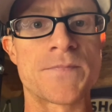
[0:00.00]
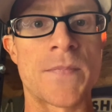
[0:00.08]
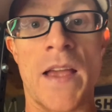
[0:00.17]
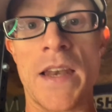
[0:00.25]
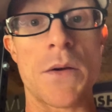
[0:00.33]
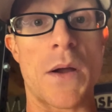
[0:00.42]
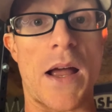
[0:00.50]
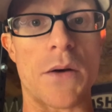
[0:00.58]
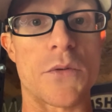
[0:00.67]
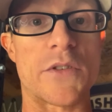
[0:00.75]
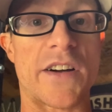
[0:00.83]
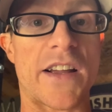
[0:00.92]
Anyway, I
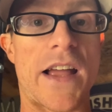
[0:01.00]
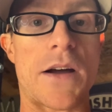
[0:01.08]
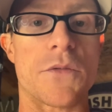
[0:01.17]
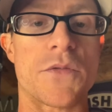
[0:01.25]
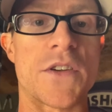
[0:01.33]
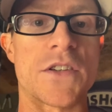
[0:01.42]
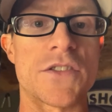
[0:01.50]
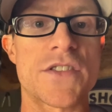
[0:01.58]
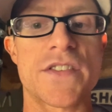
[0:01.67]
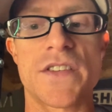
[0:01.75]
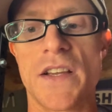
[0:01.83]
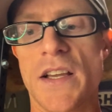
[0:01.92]
really like how it
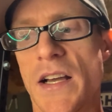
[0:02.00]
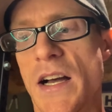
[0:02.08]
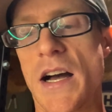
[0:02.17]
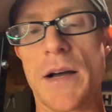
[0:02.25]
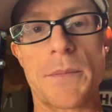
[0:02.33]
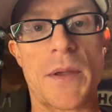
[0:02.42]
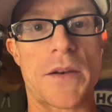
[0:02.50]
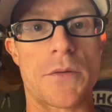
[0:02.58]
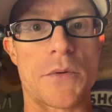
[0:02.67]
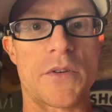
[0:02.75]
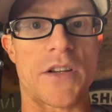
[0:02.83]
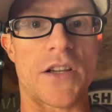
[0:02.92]
feels. I'm getting a
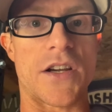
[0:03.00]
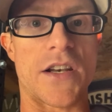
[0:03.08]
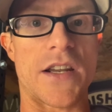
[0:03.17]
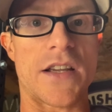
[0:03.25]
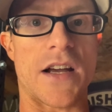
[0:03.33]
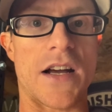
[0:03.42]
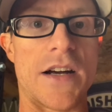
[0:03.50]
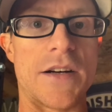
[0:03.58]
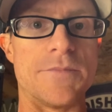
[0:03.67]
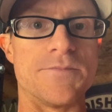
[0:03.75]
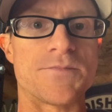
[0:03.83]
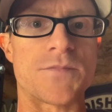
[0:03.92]

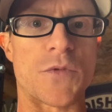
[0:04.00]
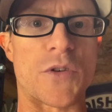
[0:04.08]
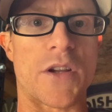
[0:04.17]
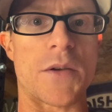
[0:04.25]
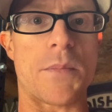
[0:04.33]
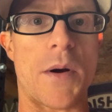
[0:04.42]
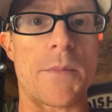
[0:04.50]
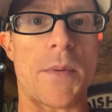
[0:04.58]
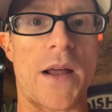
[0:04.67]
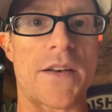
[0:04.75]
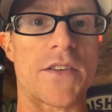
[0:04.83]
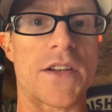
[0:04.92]
really good pump
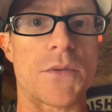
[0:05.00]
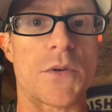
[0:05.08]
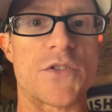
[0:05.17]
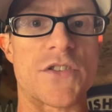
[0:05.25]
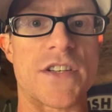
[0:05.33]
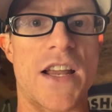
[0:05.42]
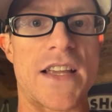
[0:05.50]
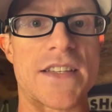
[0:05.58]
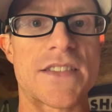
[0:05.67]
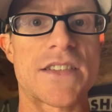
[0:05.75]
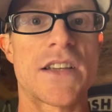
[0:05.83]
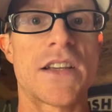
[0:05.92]
out of it, which is nice.